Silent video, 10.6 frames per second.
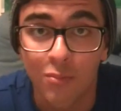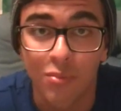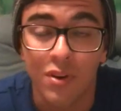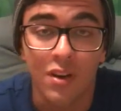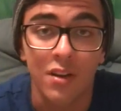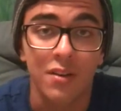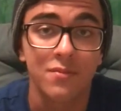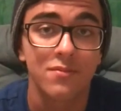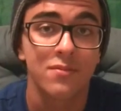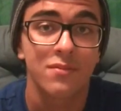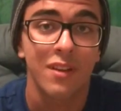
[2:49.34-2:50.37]
but
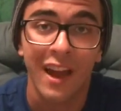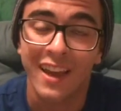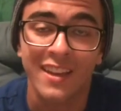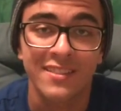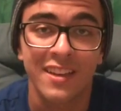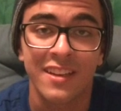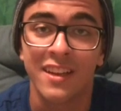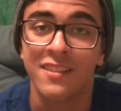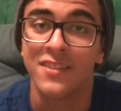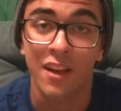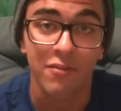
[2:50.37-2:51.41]
I can say
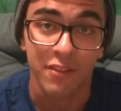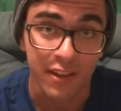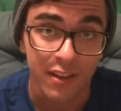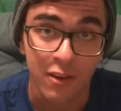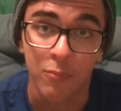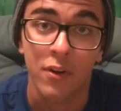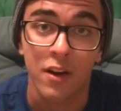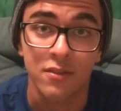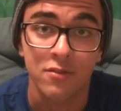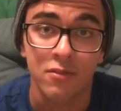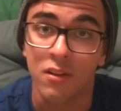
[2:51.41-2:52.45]
that nothing
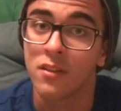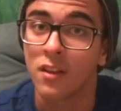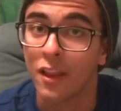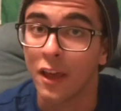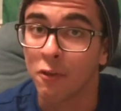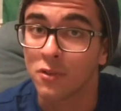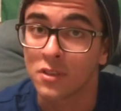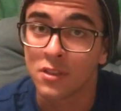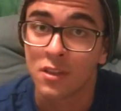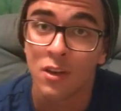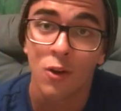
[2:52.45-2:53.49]
compares to learn the
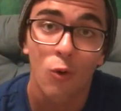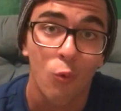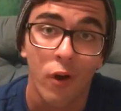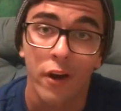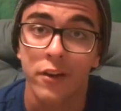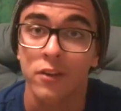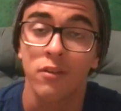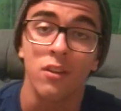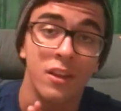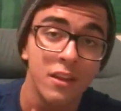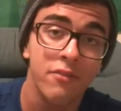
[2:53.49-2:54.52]
language while
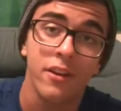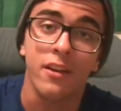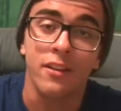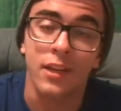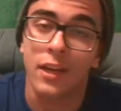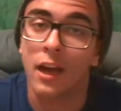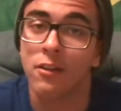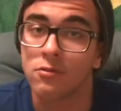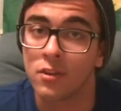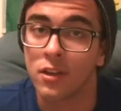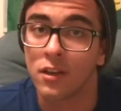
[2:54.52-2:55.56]
you're living in the
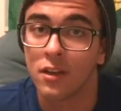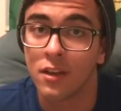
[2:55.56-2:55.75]
country